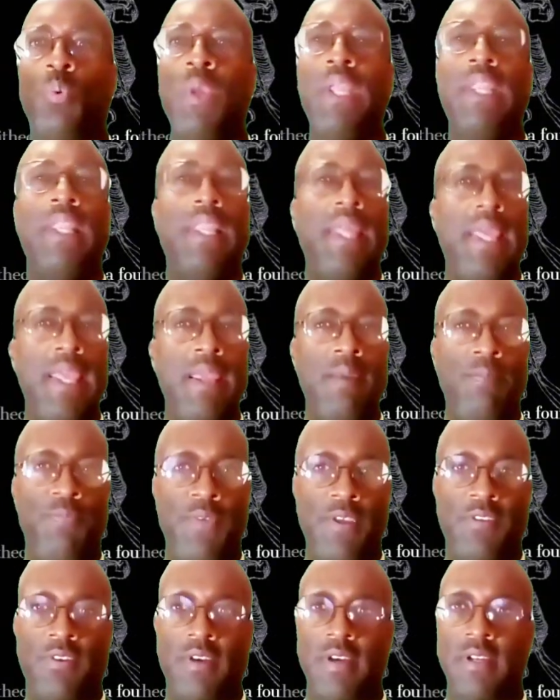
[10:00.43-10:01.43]
we leave
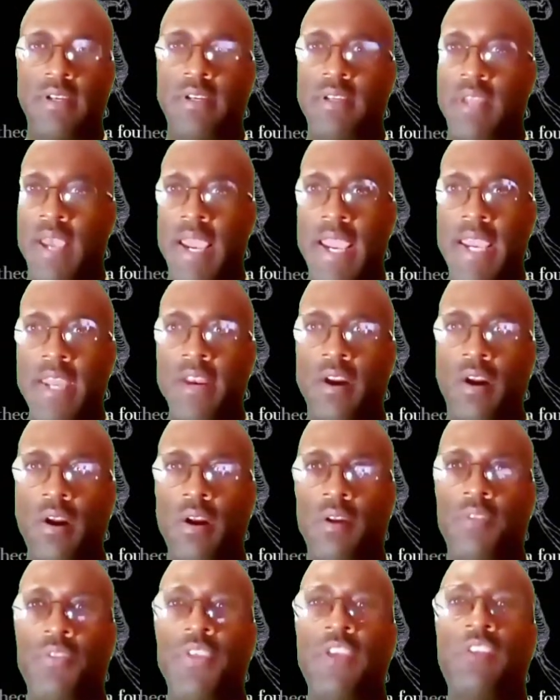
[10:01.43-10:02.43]
this container,
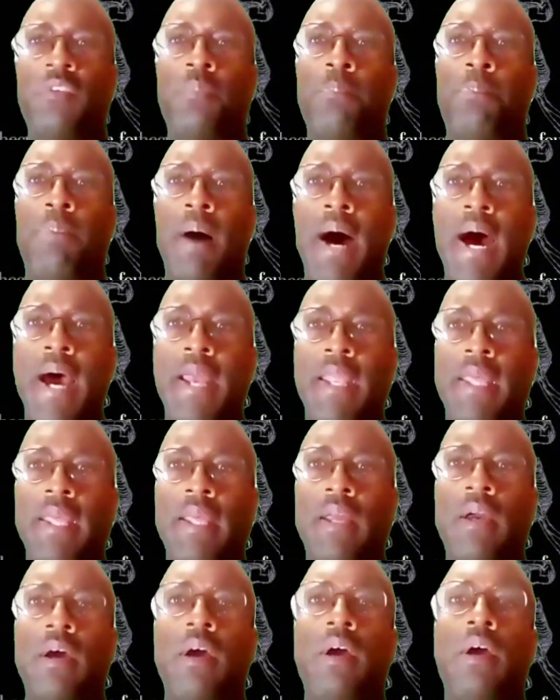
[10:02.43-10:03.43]
this body,
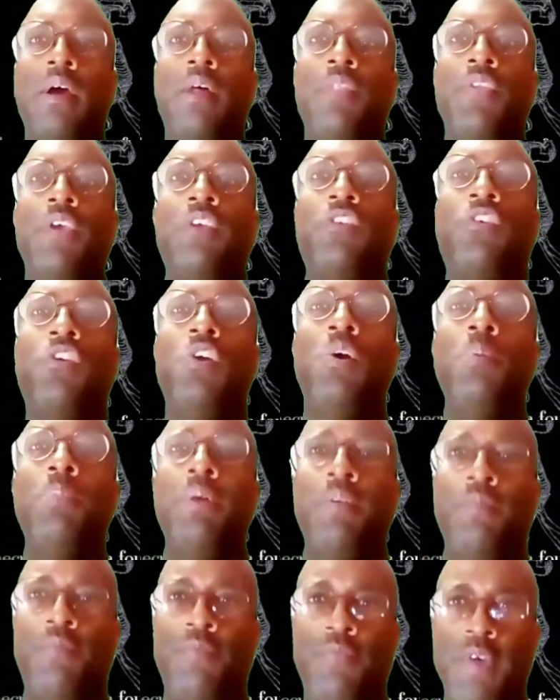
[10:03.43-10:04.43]
this
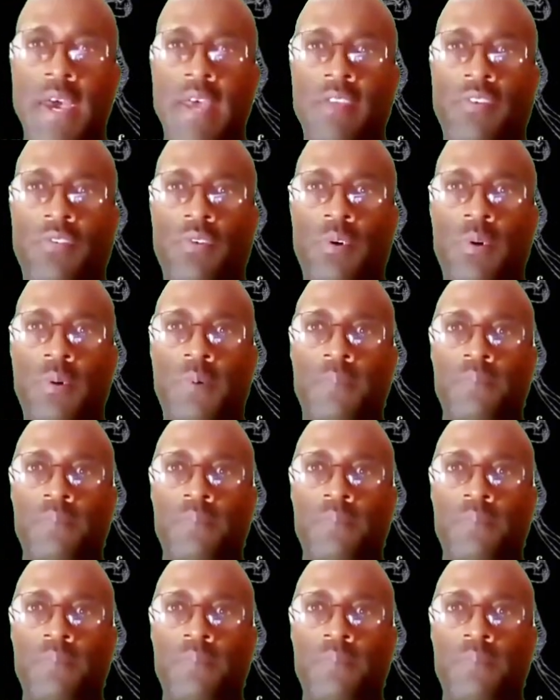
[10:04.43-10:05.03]
human vessel,